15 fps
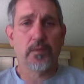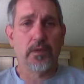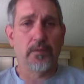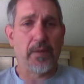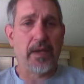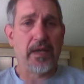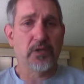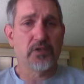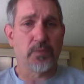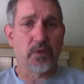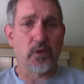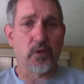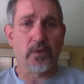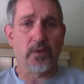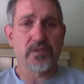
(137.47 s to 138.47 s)
in my algebra
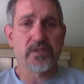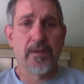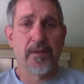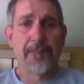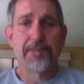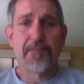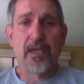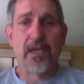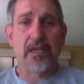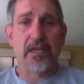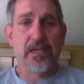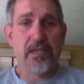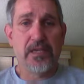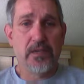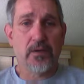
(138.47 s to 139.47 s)
course. In
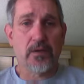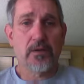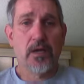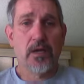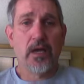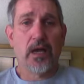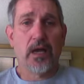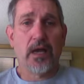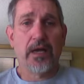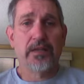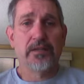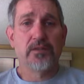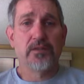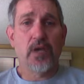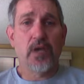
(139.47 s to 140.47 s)
here
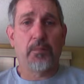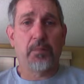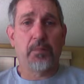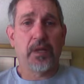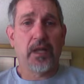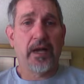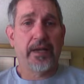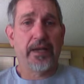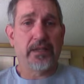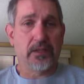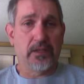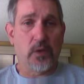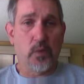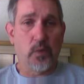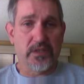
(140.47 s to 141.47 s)
I applied a
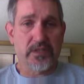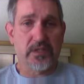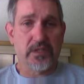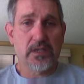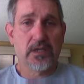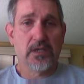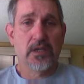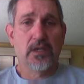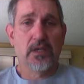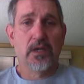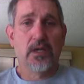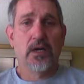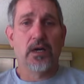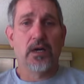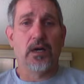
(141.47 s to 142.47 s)
linguistic
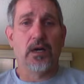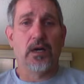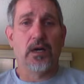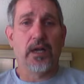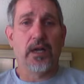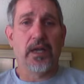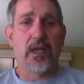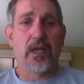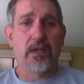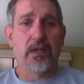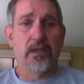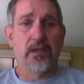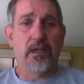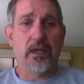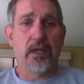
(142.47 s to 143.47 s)

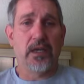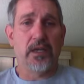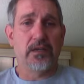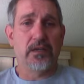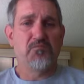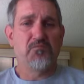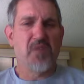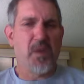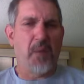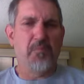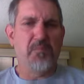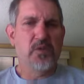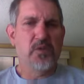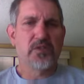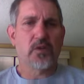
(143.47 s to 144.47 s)
and a
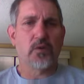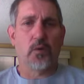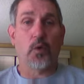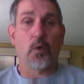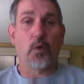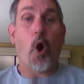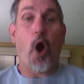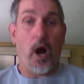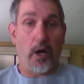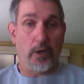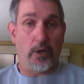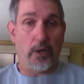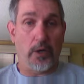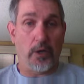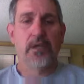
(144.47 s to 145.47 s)
musical or
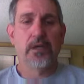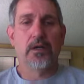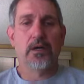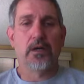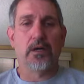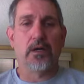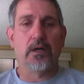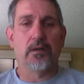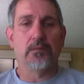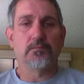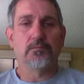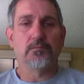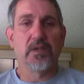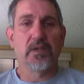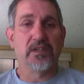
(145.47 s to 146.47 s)
art
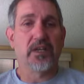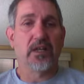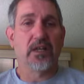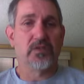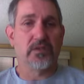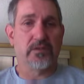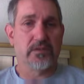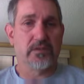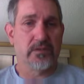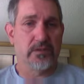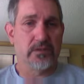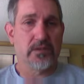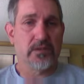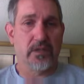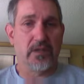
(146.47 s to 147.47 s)

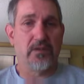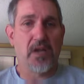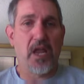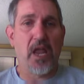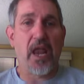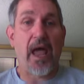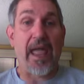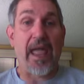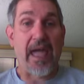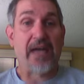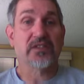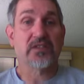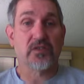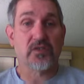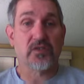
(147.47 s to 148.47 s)
intelligences, and I
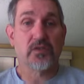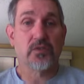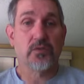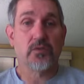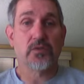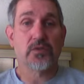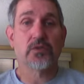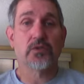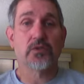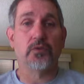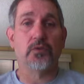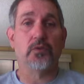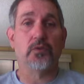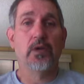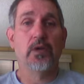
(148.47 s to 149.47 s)
asked the students
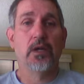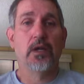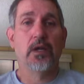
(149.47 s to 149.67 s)
to